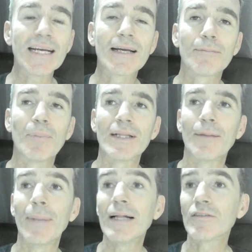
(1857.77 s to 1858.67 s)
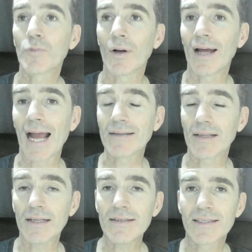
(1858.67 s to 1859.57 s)
but the meals were
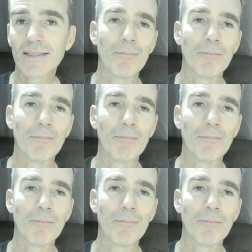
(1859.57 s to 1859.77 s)
excellent. They